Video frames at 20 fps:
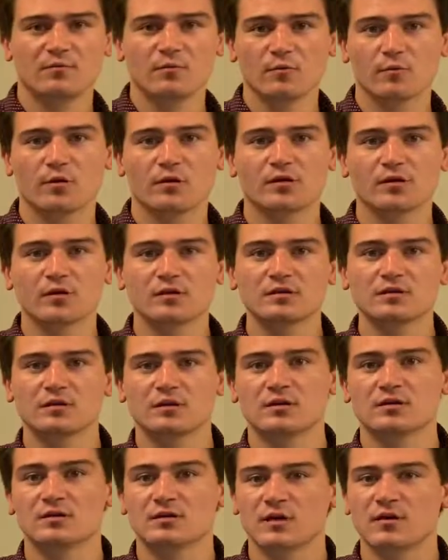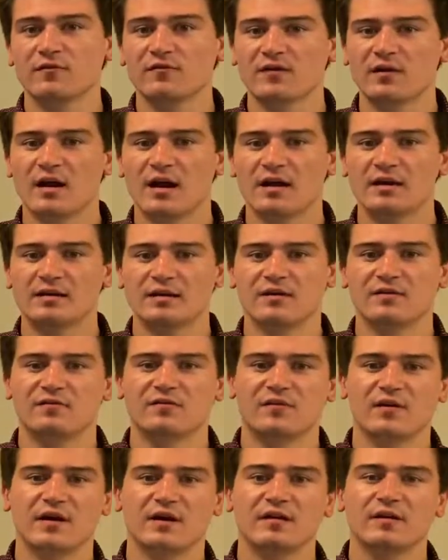workers are
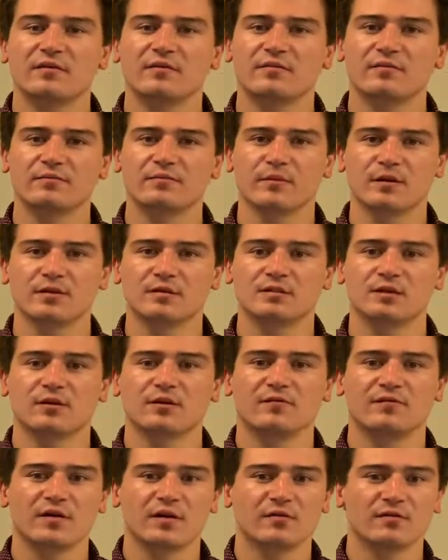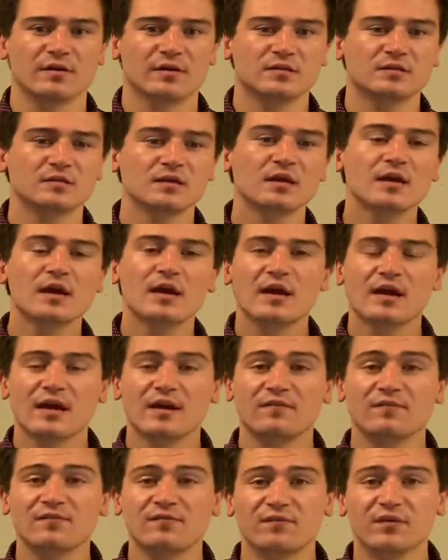self-identified military veterans,
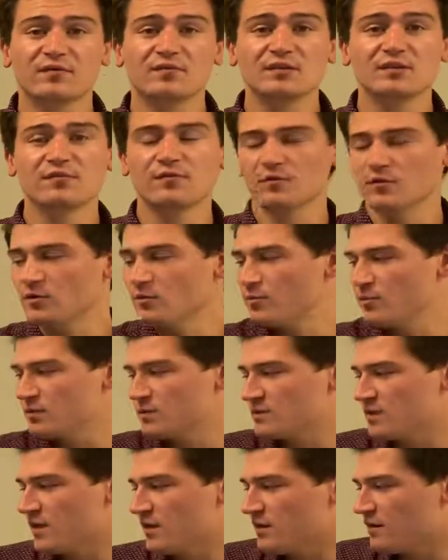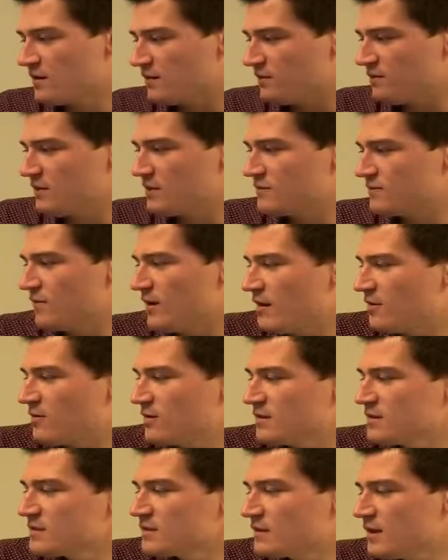and 54% of these
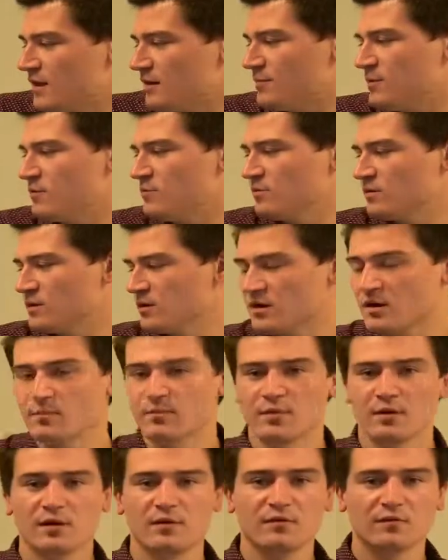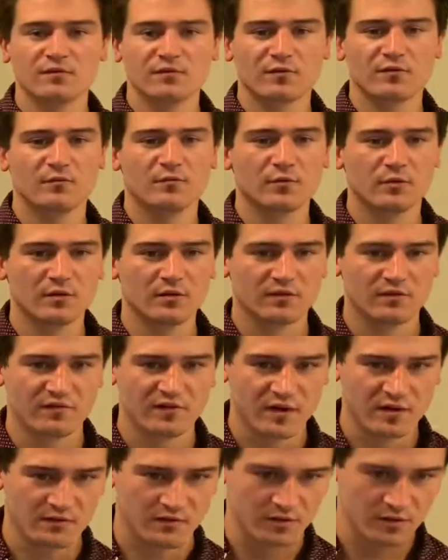veterans have been with the company for more than
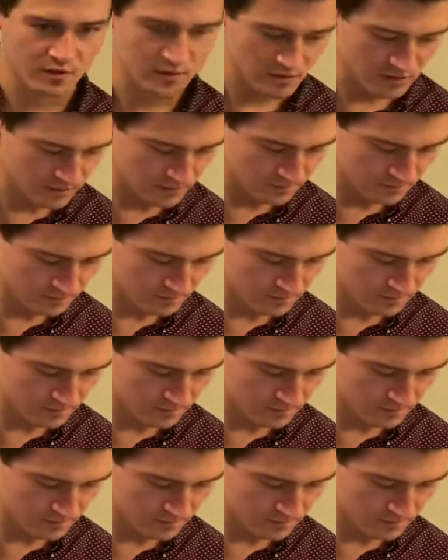5 years.